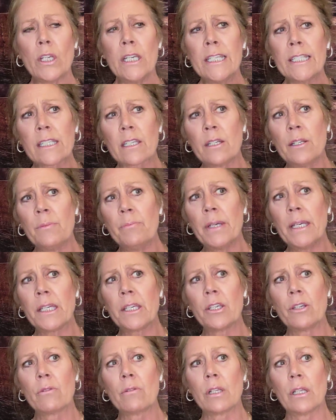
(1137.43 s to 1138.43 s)
It's going to
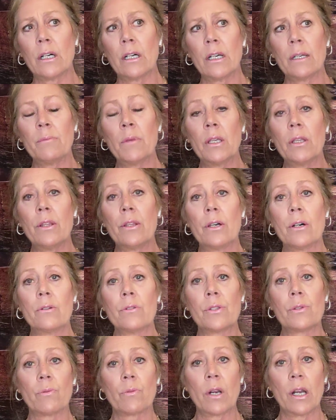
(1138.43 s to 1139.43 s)
make you climb
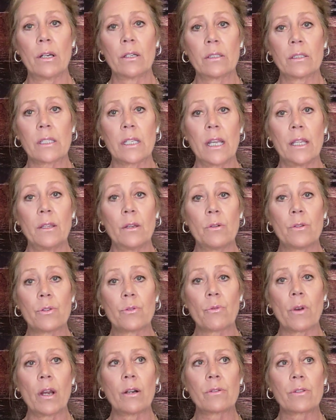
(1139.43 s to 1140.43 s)
those rungs, and those
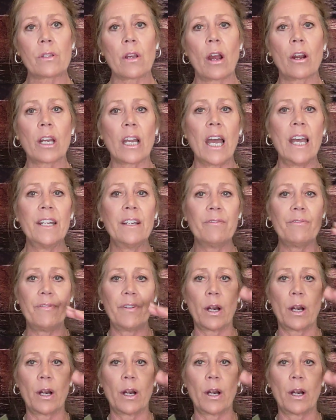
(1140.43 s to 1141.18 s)
rungs are kind of